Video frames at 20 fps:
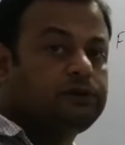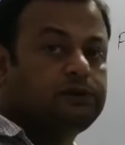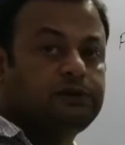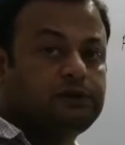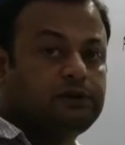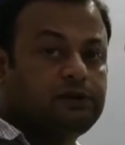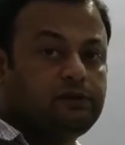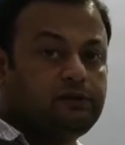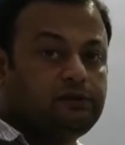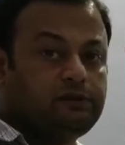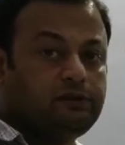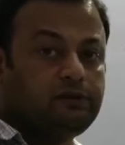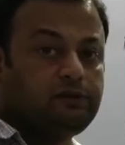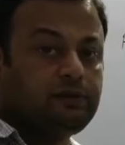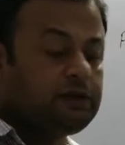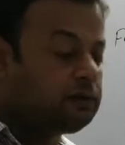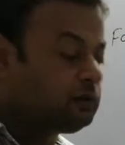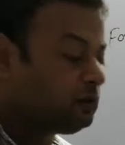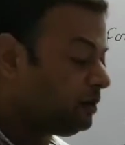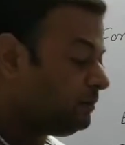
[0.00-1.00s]
position
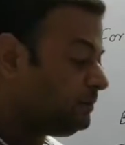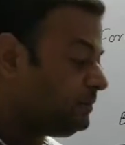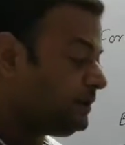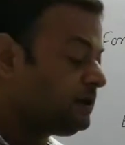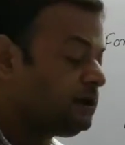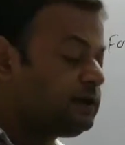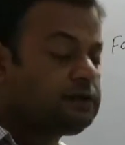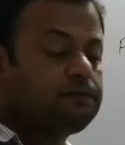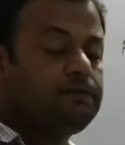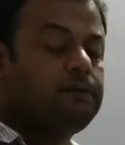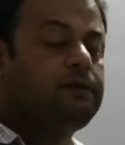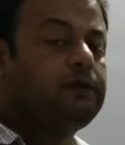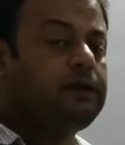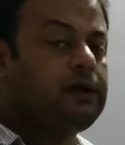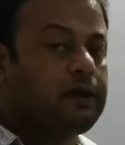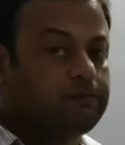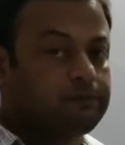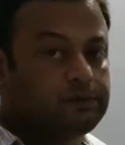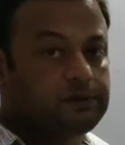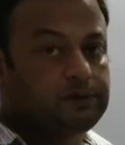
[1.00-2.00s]
where the object has been
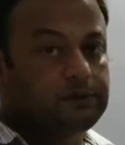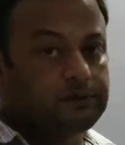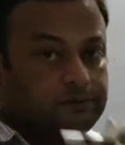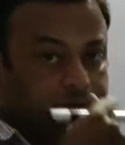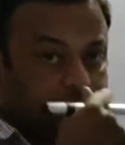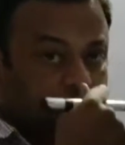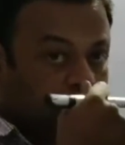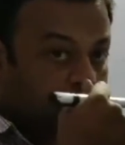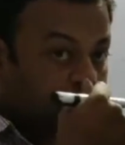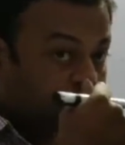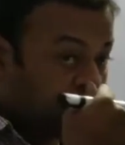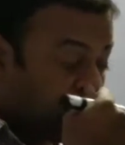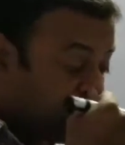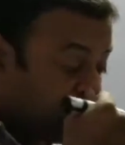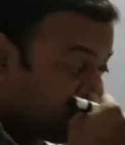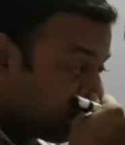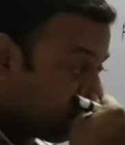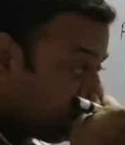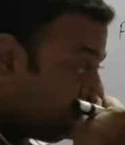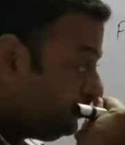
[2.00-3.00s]
kept or
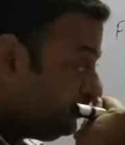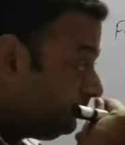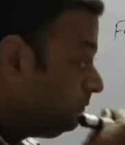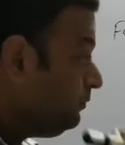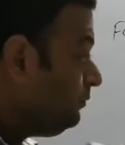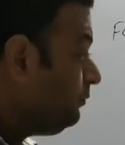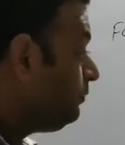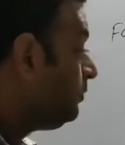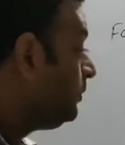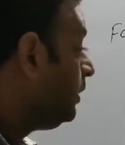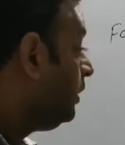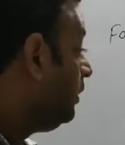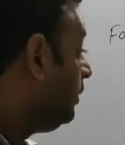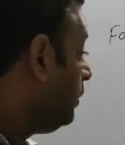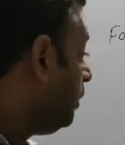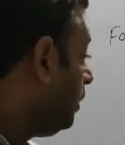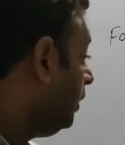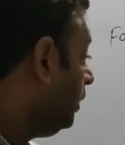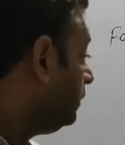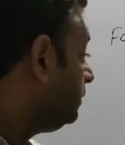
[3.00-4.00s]
placed,
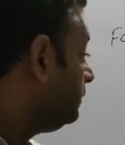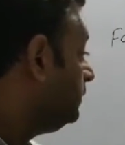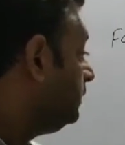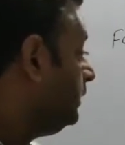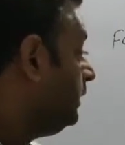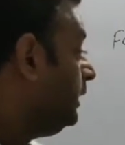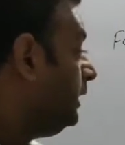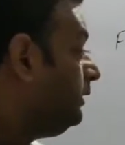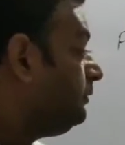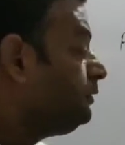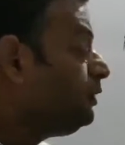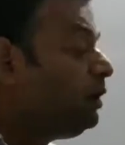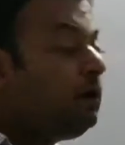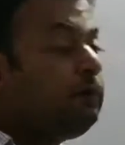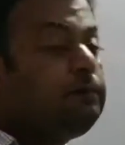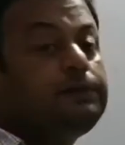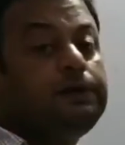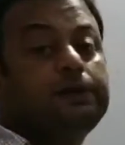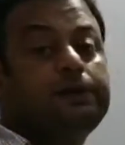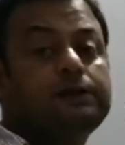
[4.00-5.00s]
or if the
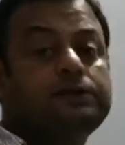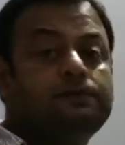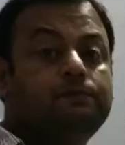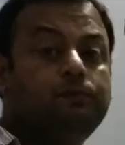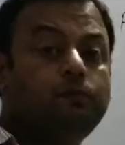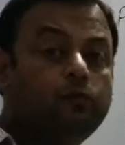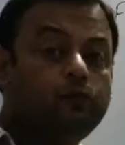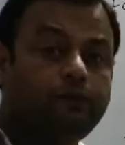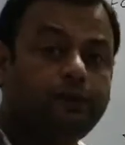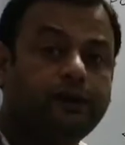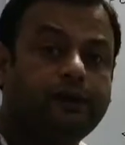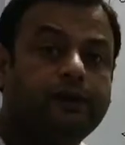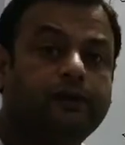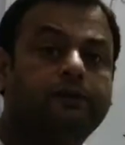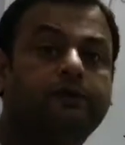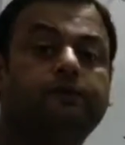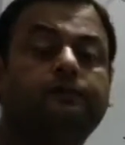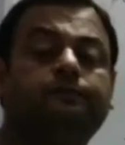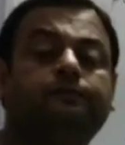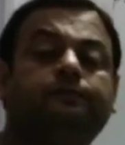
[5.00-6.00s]
object is
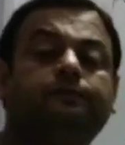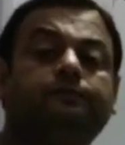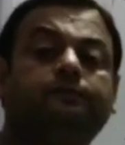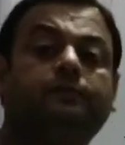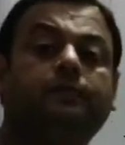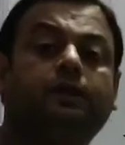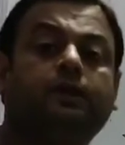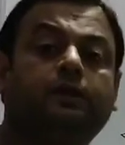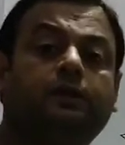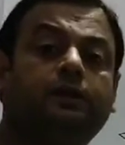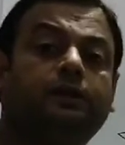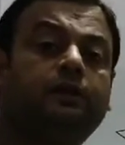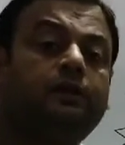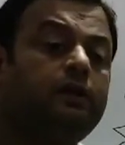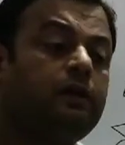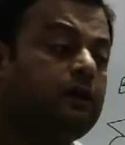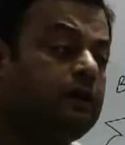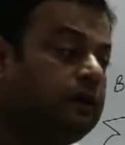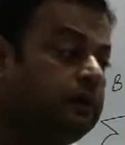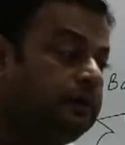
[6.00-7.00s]
moving,
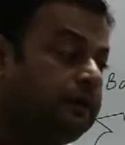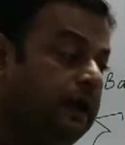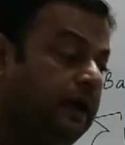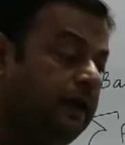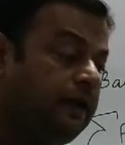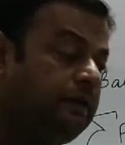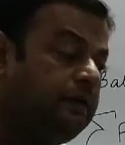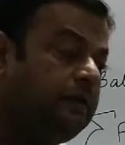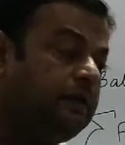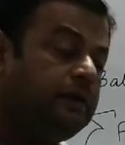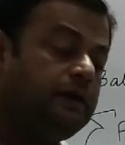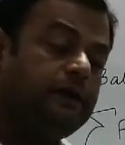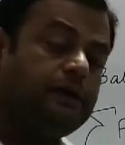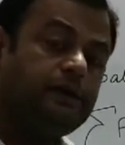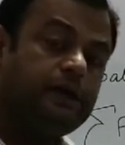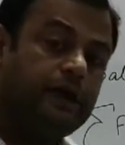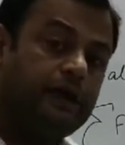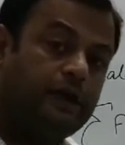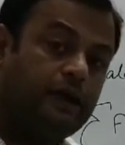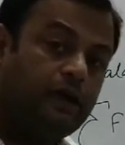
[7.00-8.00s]
then
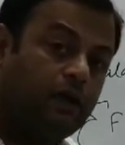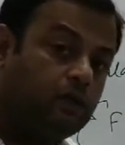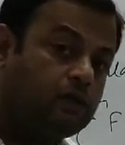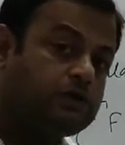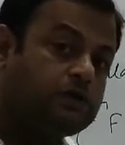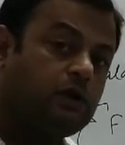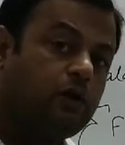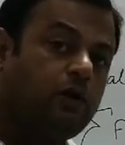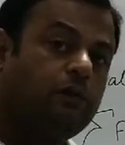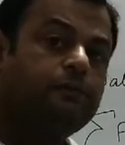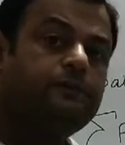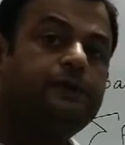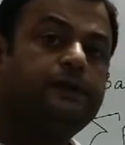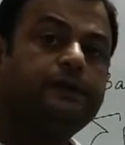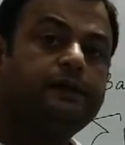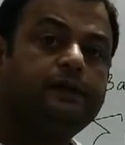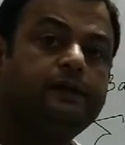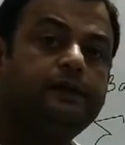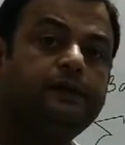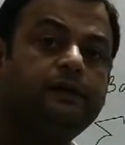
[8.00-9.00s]
it allows the
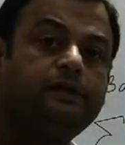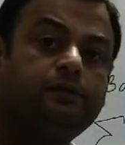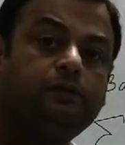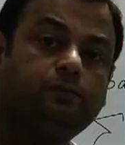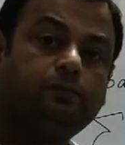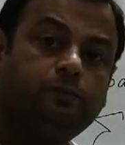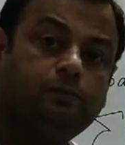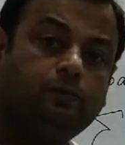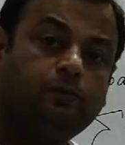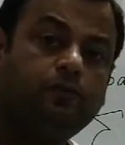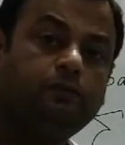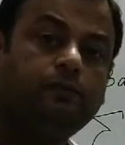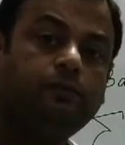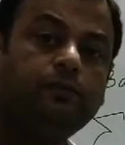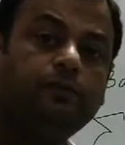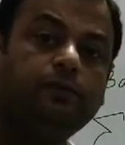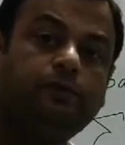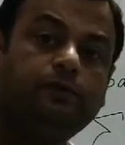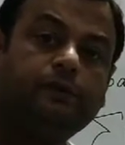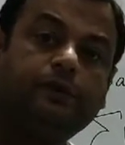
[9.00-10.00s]
object to
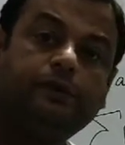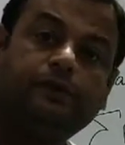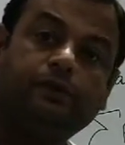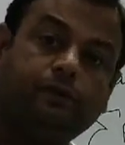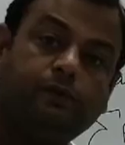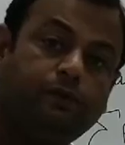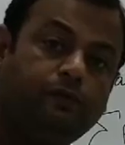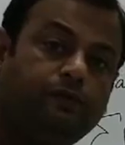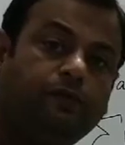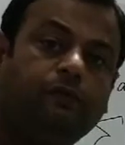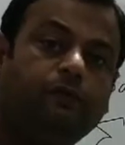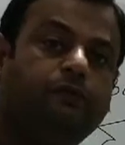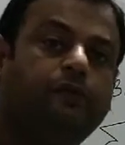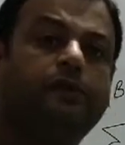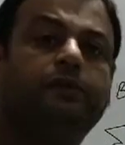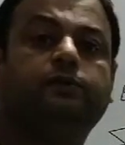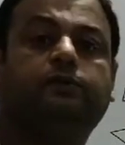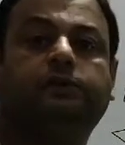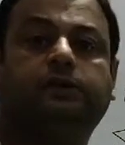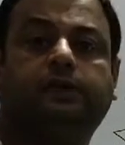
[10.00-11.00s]
move with a uniform
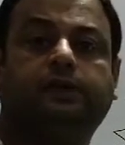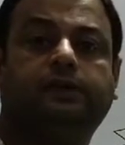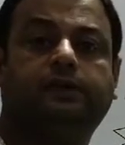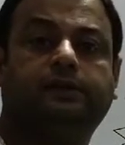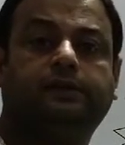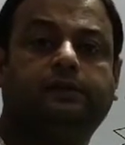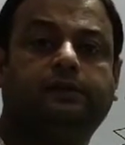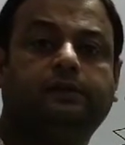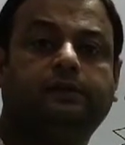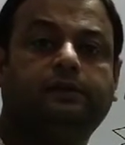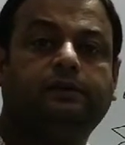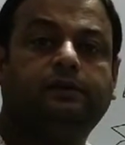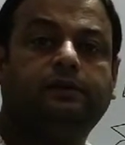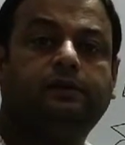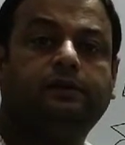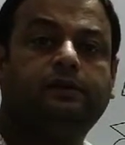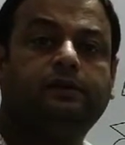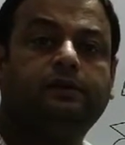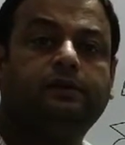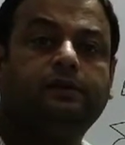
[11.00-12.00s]
velocity.
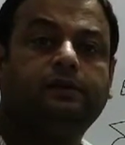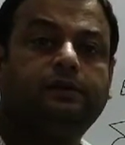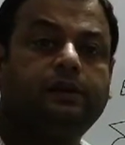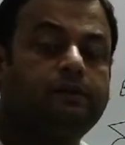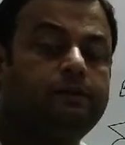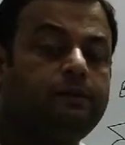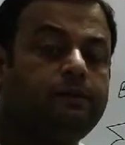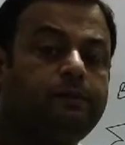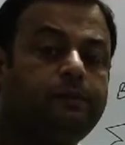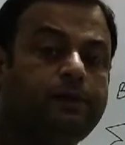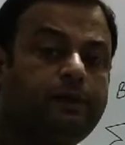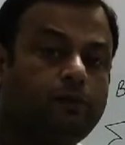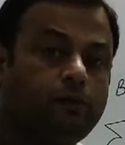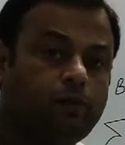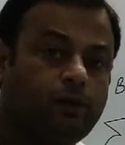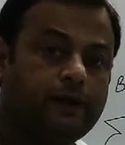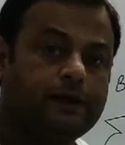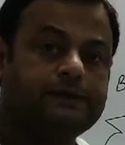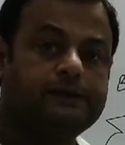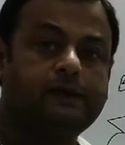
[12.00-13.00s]
There will be
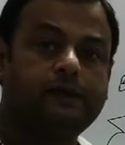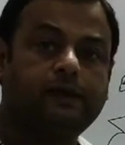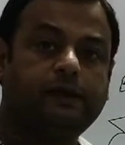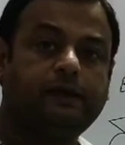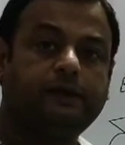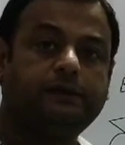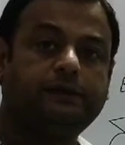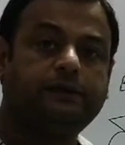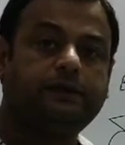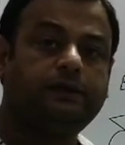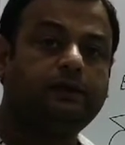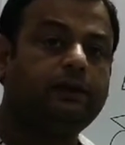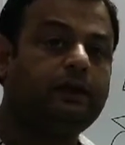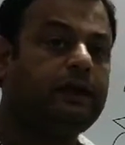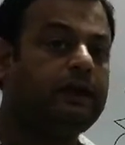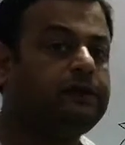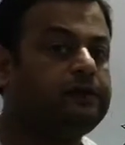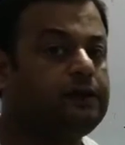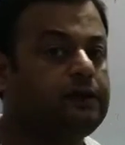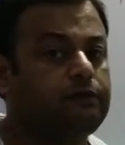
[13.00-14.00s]
no acceleration
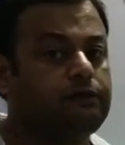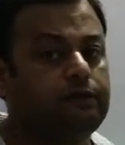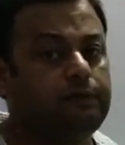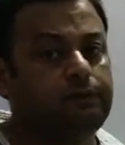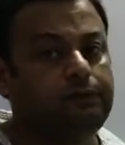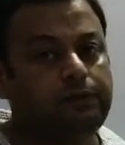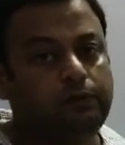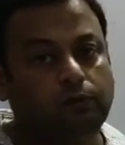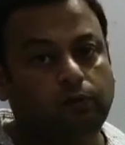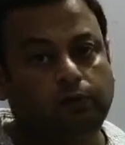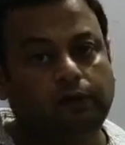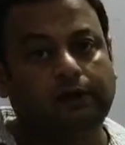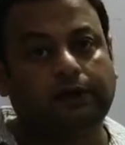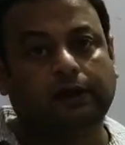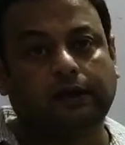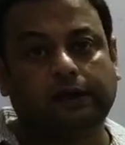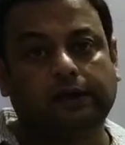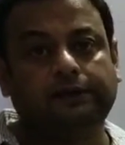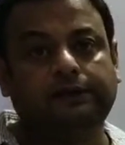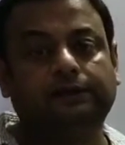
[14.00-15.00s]
and there will be no
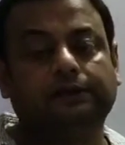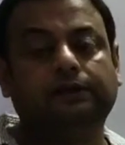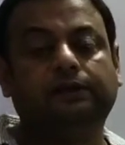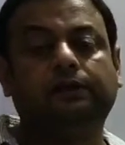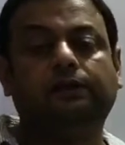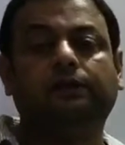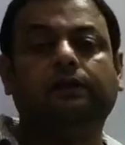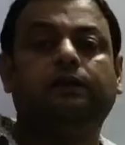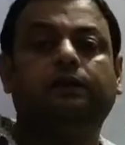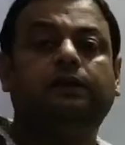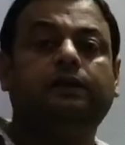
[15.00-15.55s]
retardation